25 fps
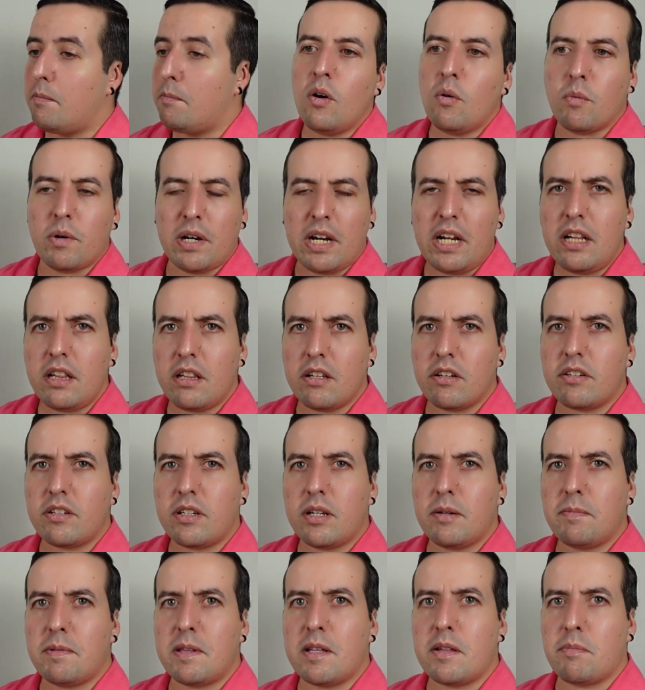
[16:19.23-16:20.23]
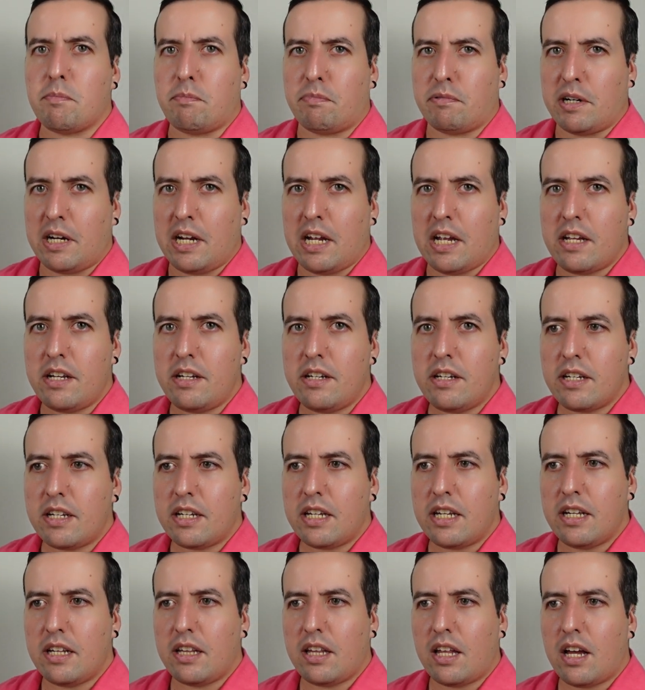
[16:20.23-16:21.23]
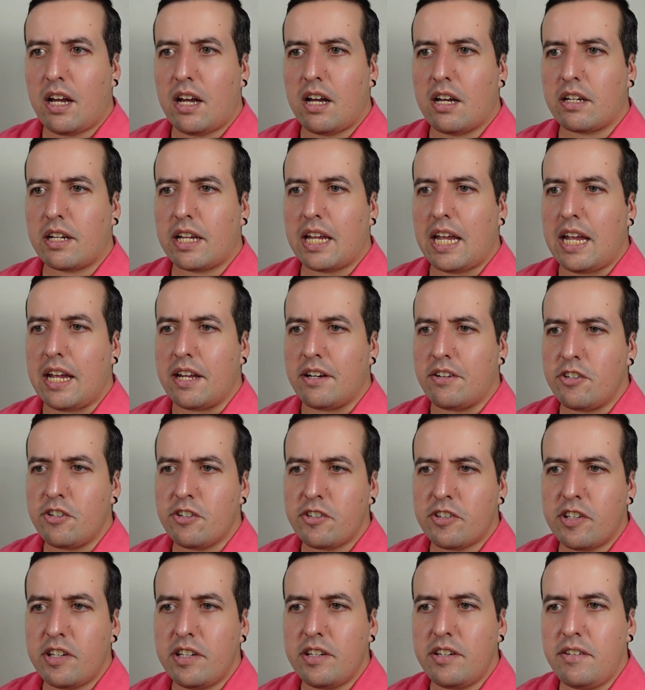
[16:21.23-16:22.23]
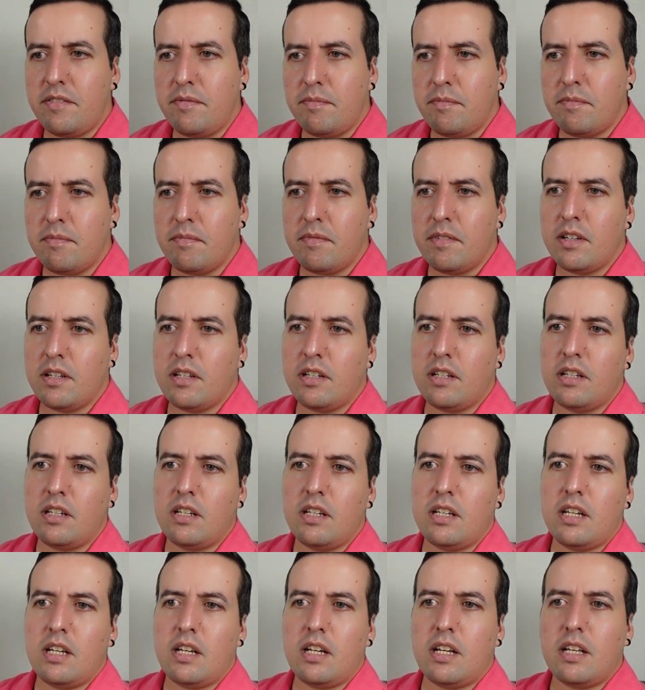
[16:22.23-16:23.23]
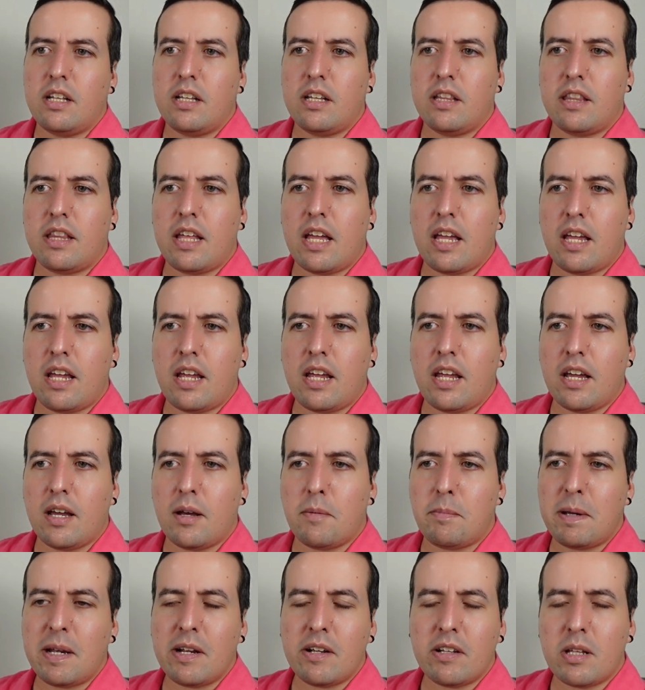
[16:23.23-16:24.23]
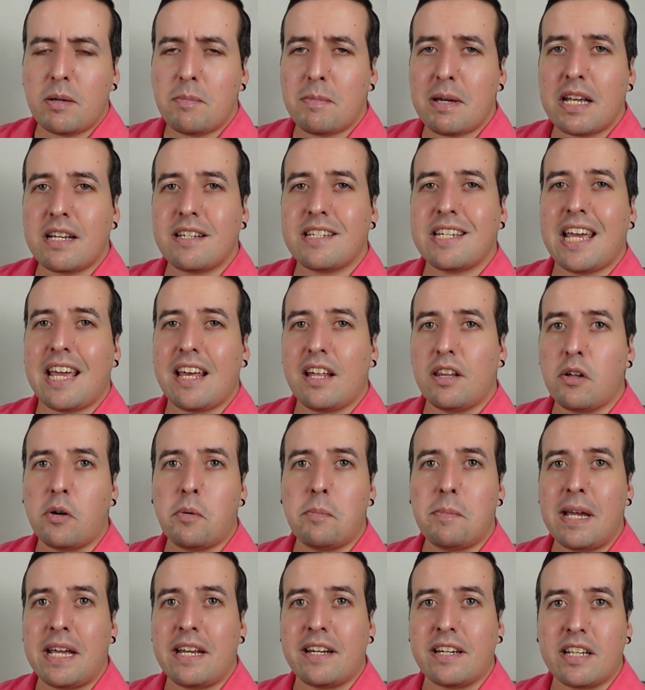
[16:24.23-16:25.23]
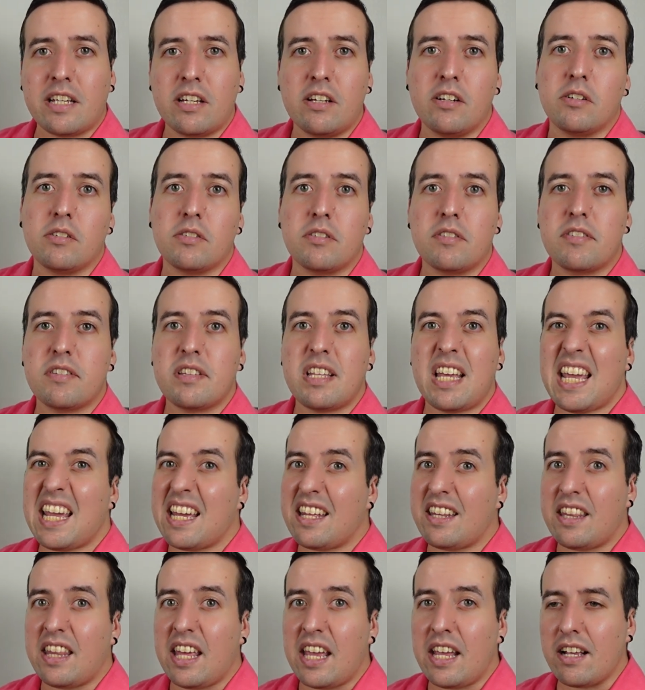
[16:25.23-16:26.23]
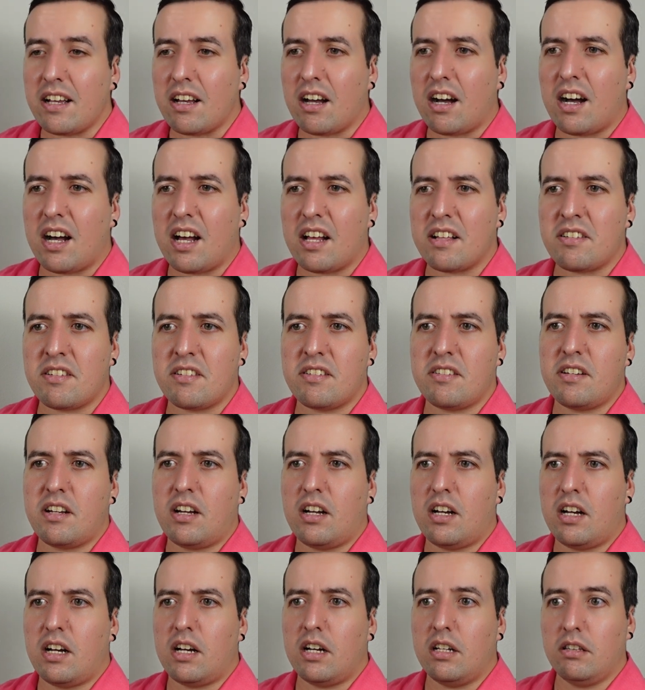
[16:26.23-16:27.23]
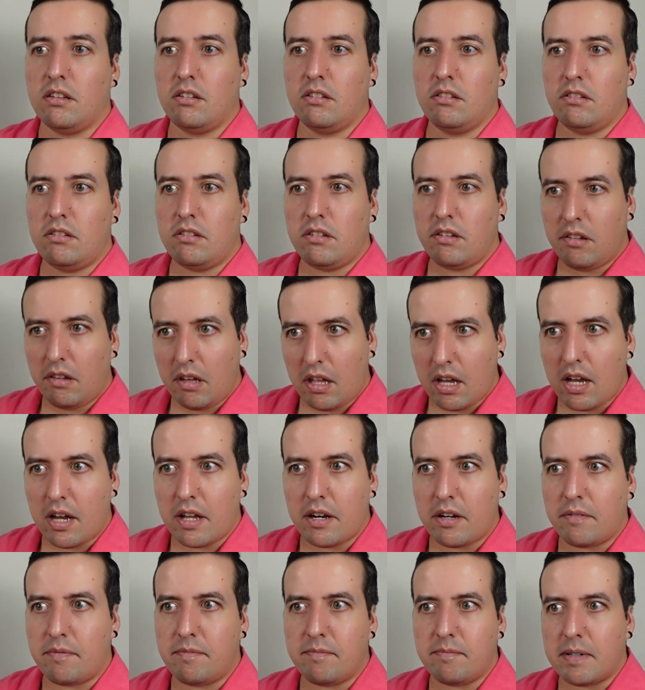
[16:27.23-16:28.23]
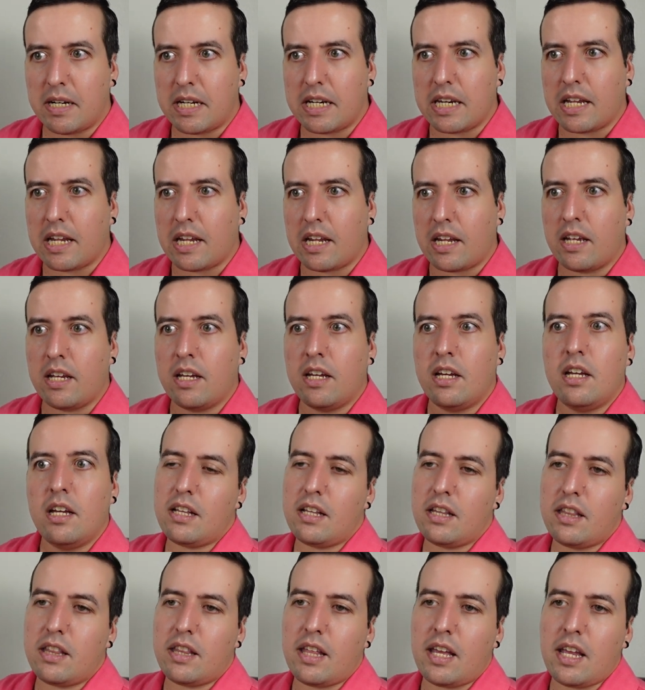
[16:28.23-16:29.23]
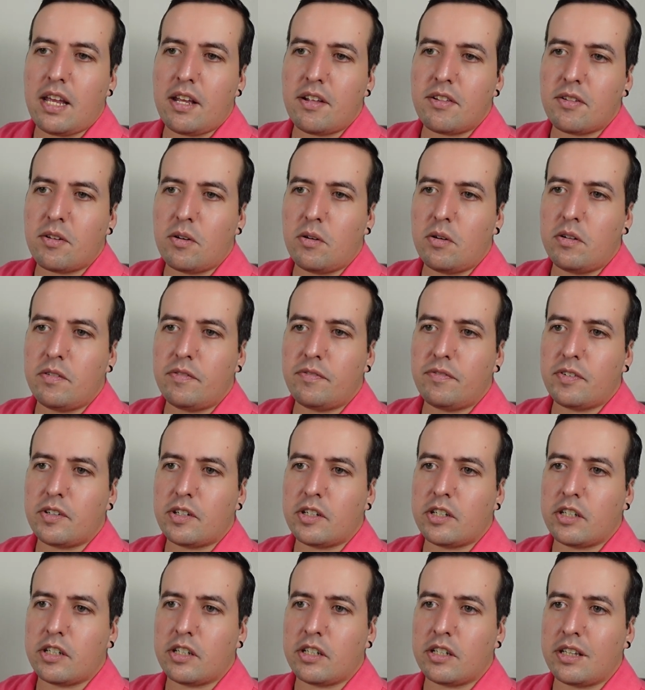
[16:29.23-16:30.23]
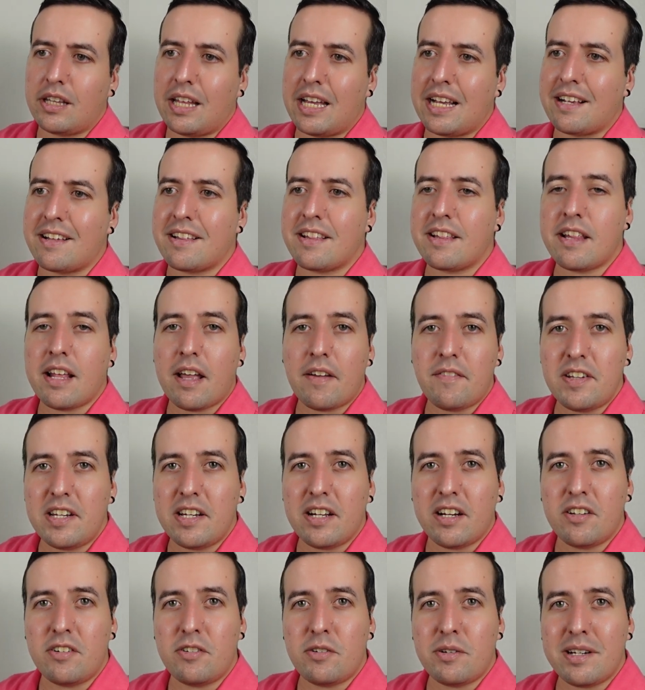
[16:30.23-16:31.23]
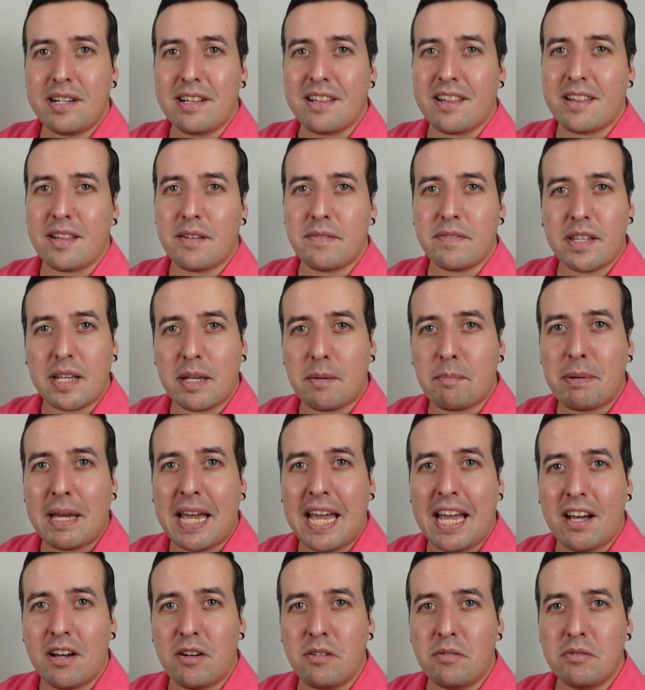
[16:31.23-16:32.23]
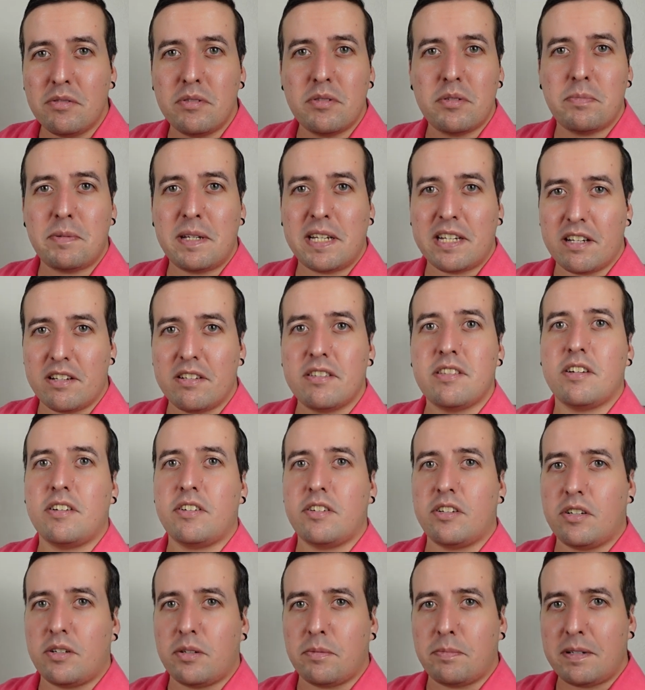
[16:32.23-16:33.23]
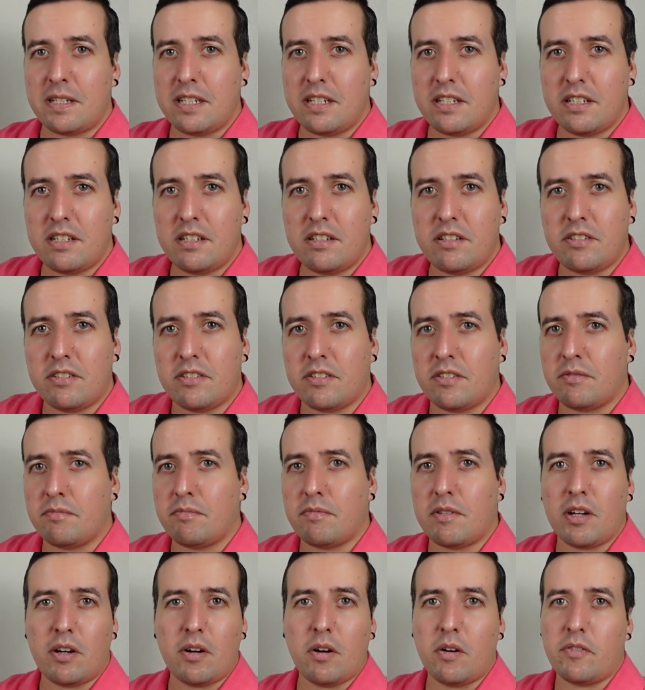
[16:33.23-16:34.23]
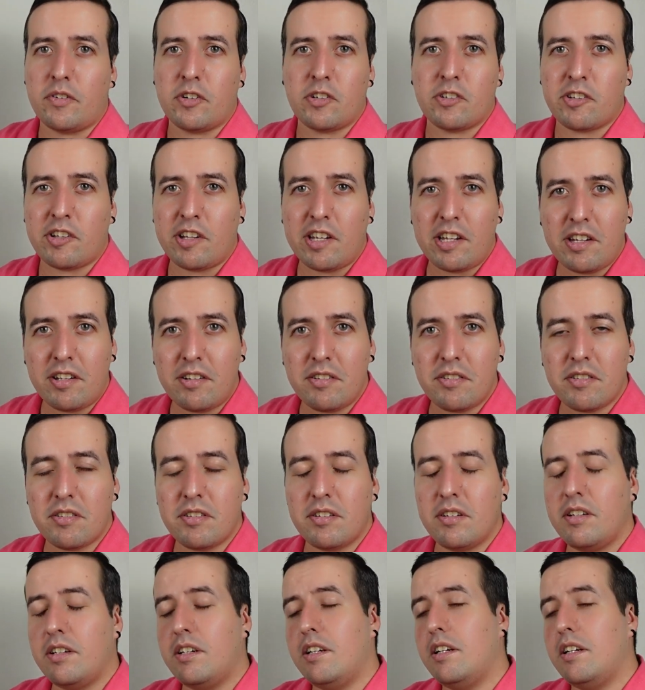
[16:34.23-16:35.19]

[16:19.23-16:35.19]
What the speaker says: When I looked up this brand, Kinloch Anderson, they apparently make tailor-made kilts, and they cost a lot of money. They sold for like 700 and something pounds because they're European or they're overseas.